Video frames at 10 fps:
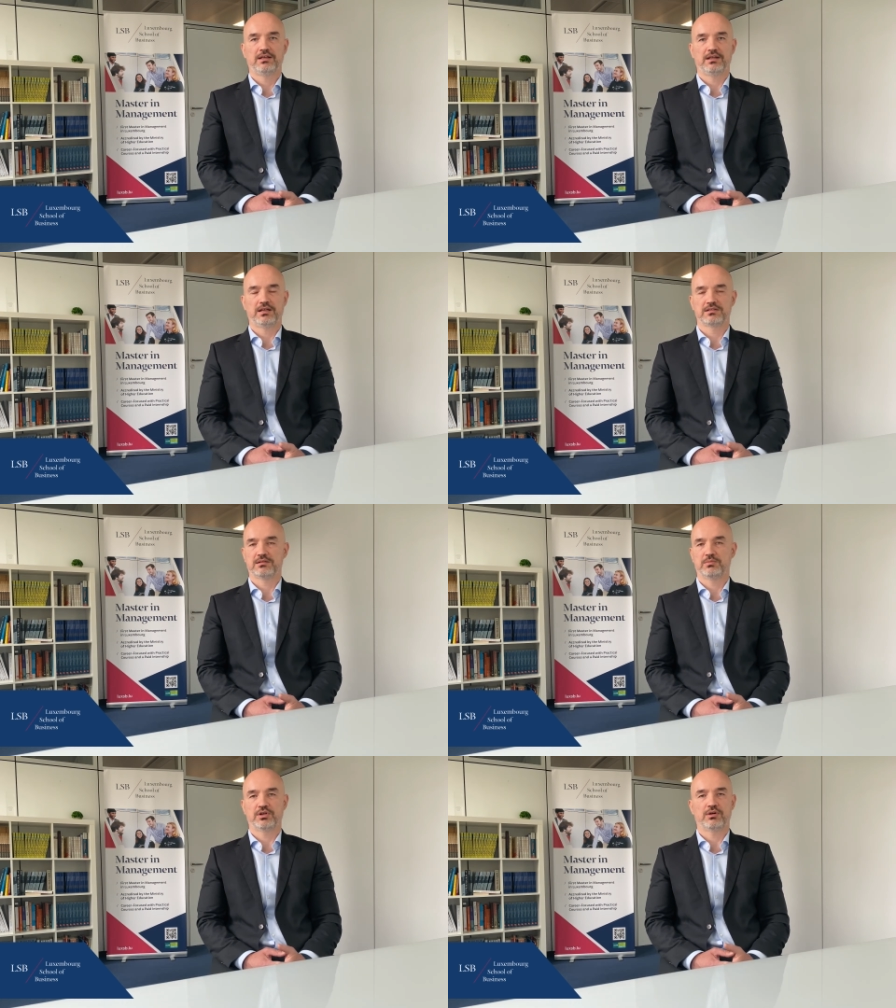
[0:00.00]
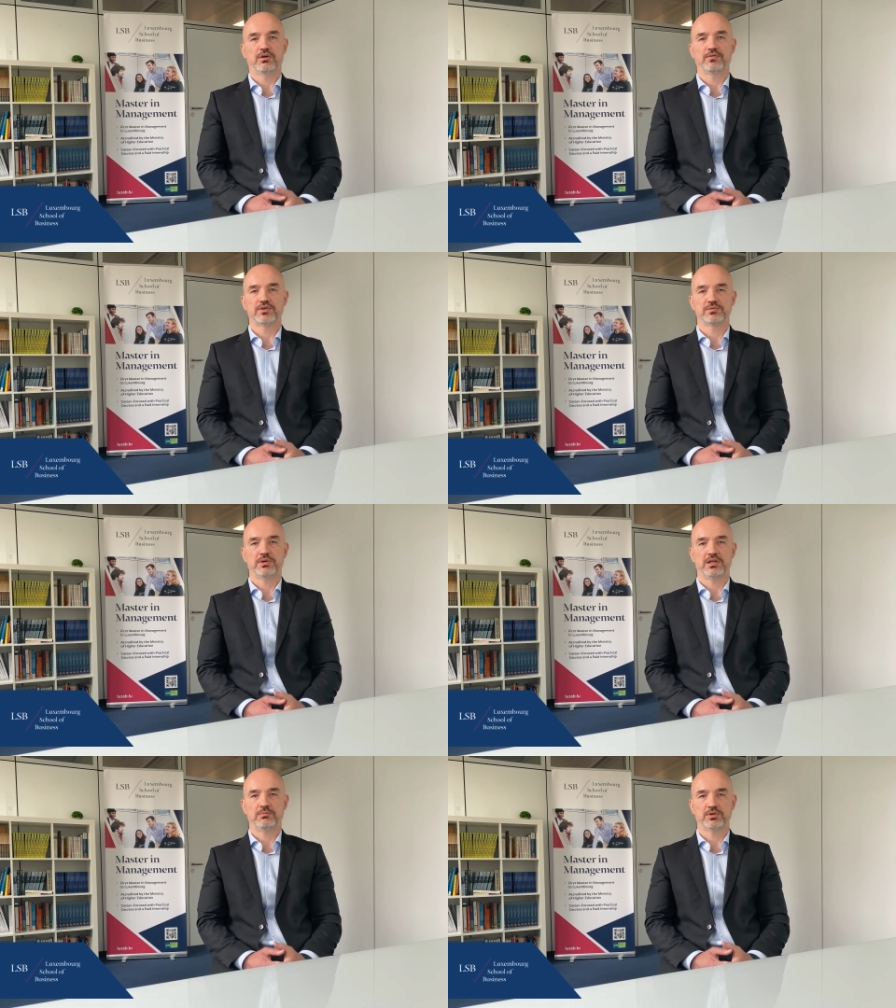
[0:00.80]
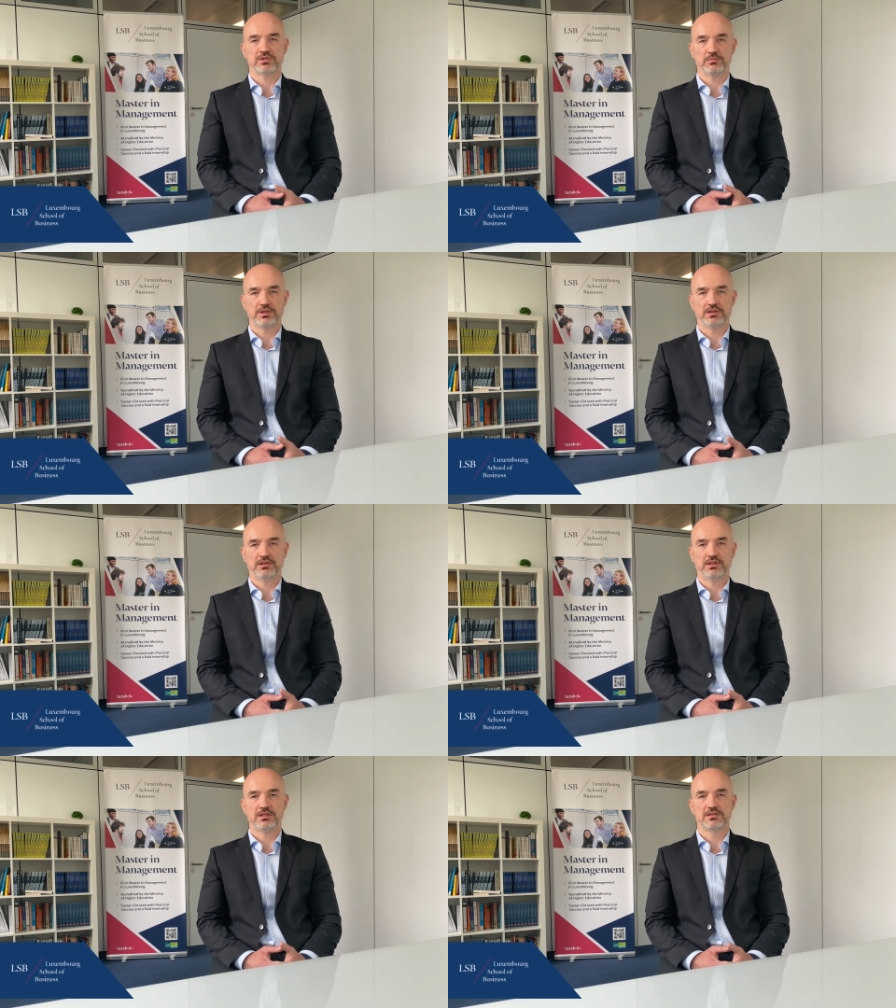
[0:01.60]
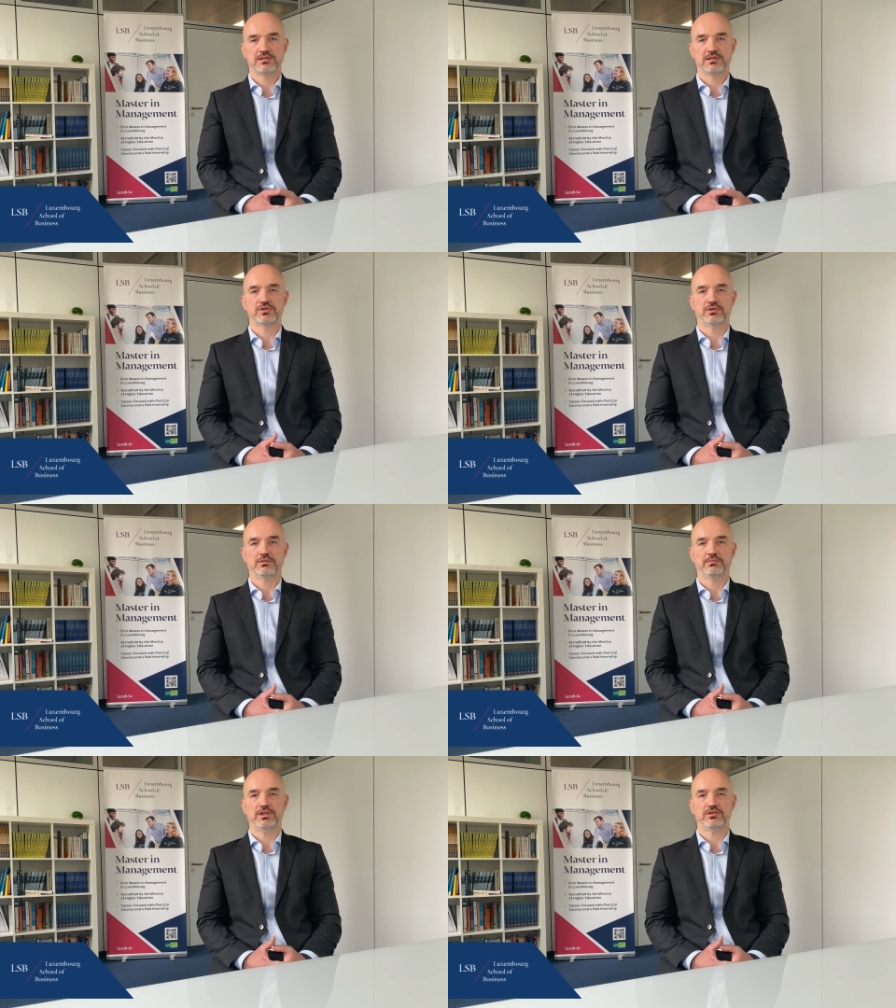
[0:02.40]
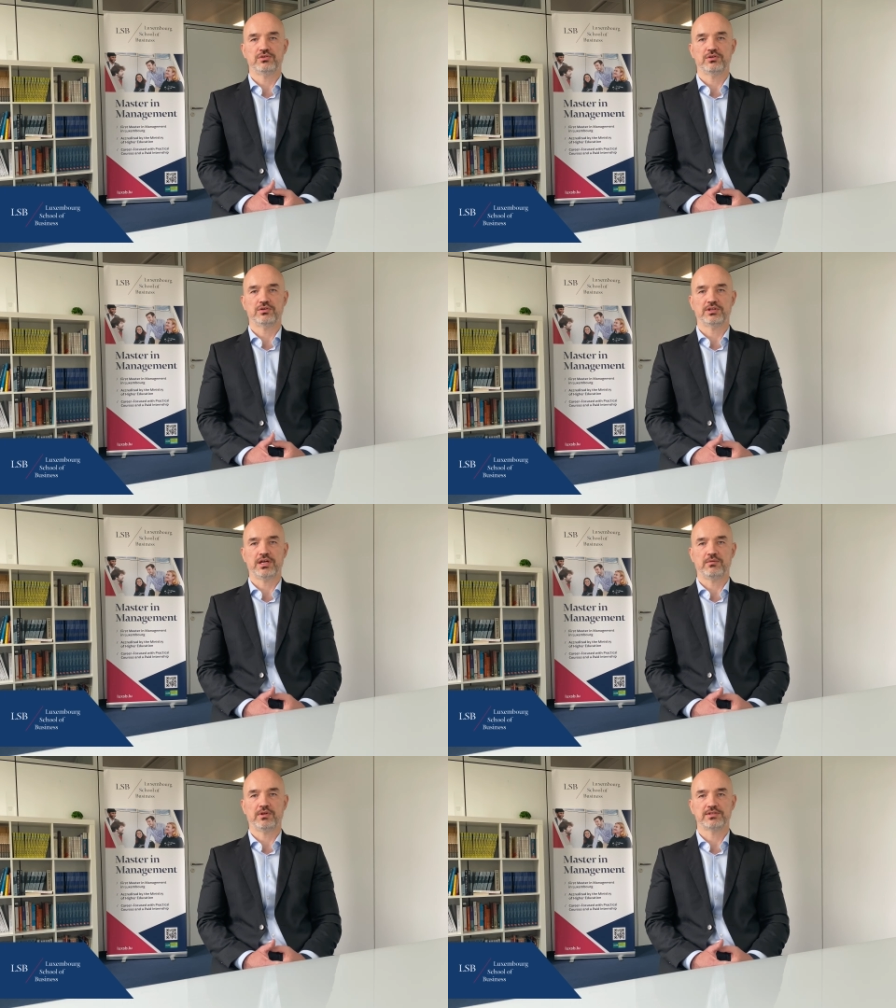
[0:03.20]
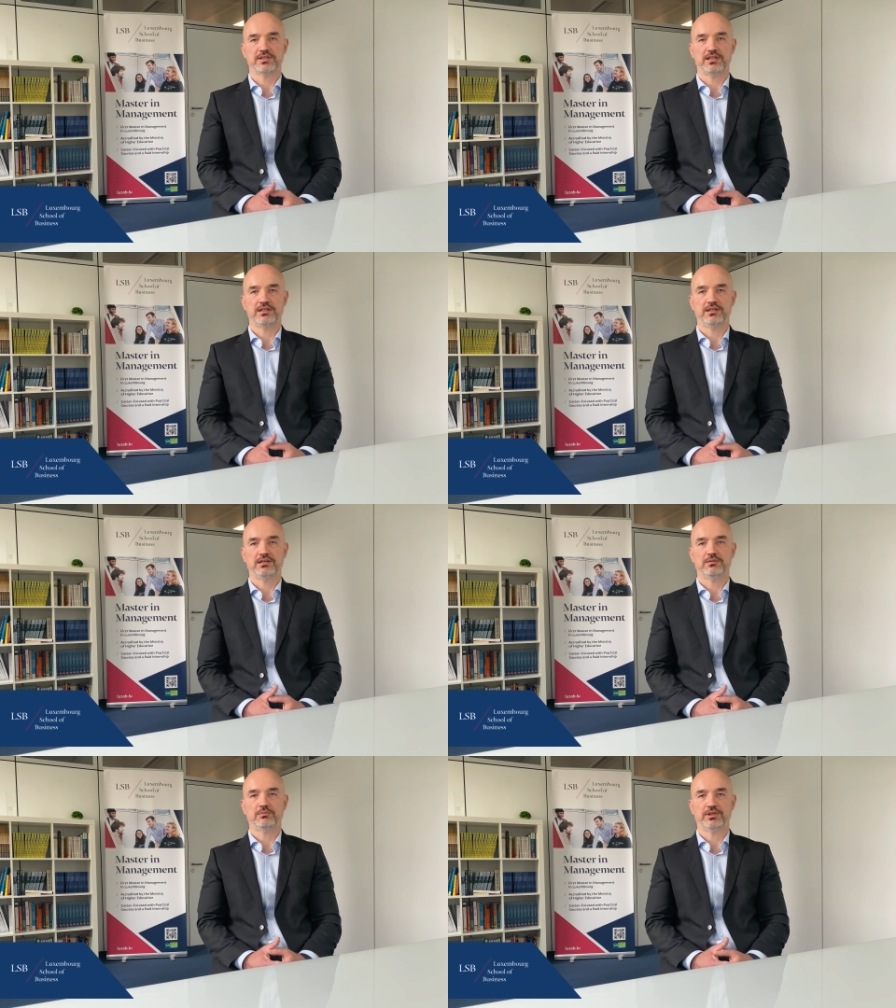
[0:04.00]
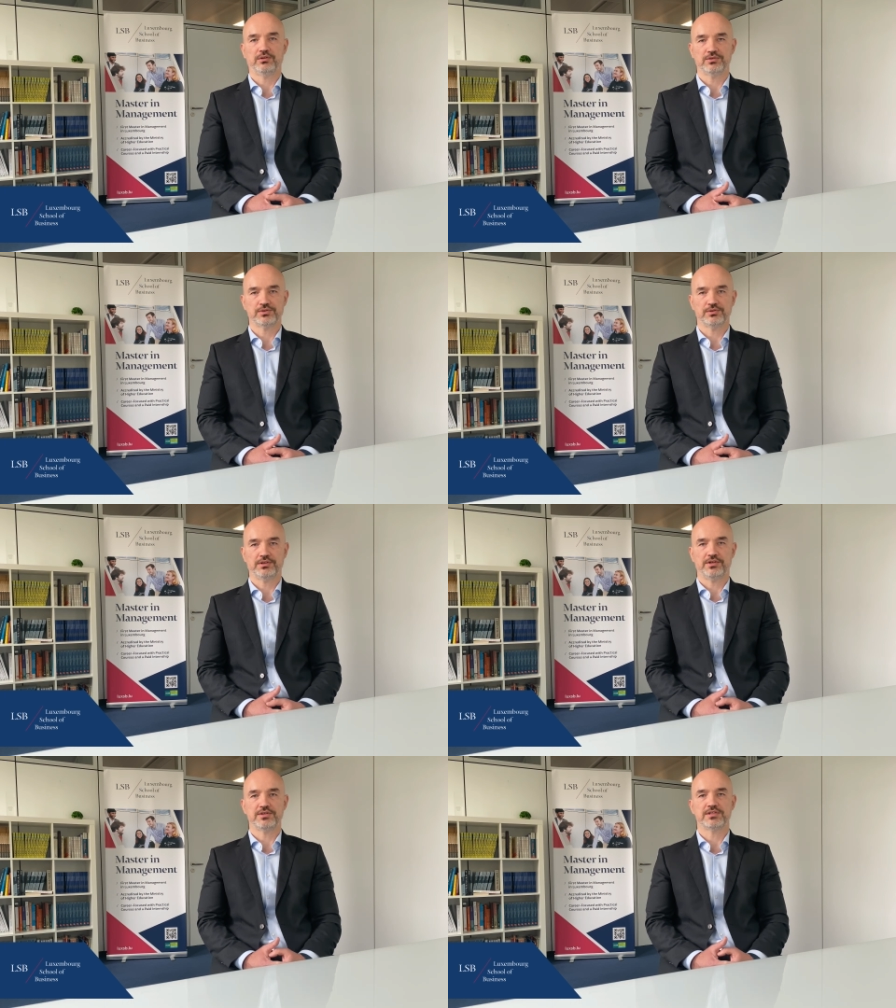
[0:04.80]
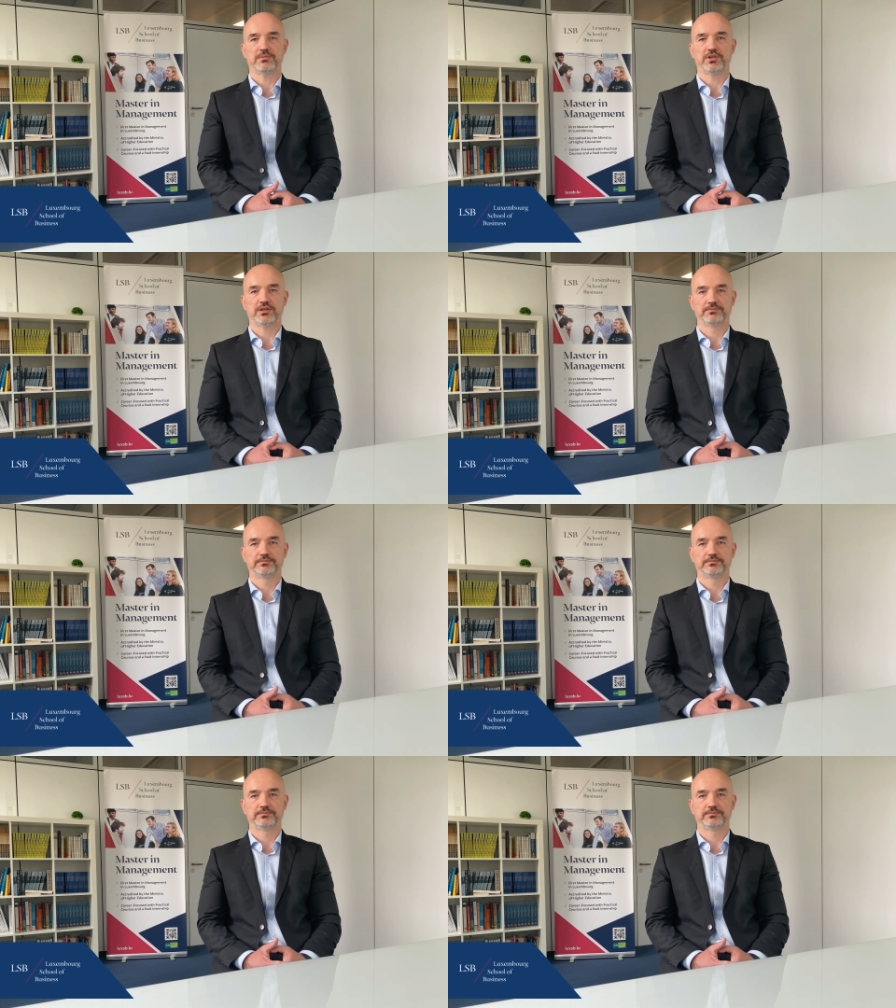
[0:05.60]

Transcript: Luxembourg offers many possibilities, so enjoy your time while studying, but also learn something.